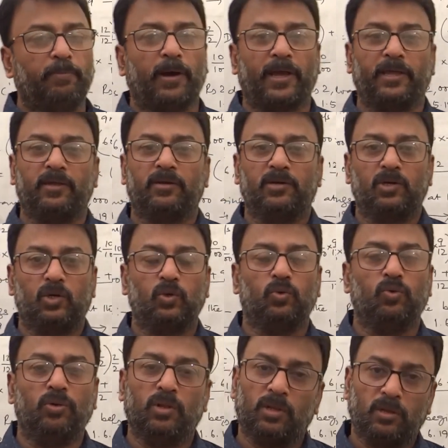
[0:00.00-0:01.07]
by
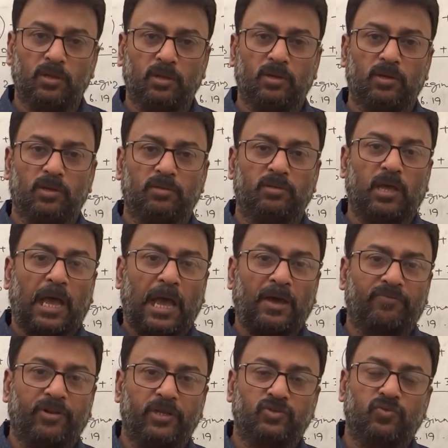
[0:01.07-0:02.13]
2. The
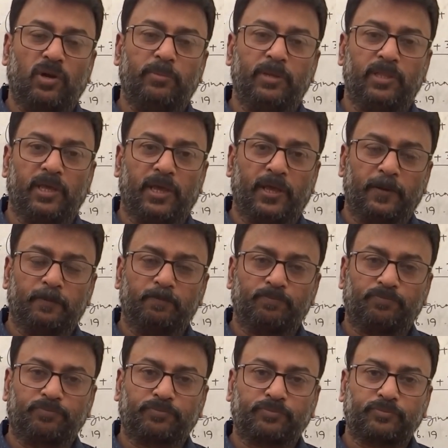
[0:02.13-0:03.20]
average will be there.
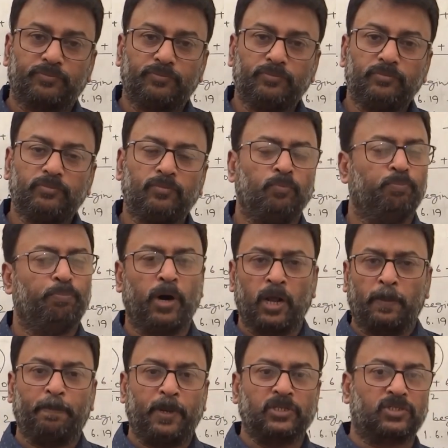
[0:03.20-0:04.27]

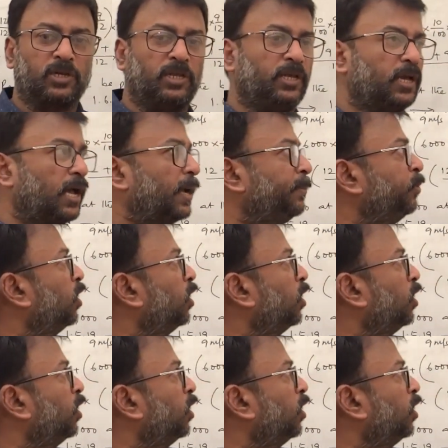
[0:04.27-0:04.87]
Purposely I have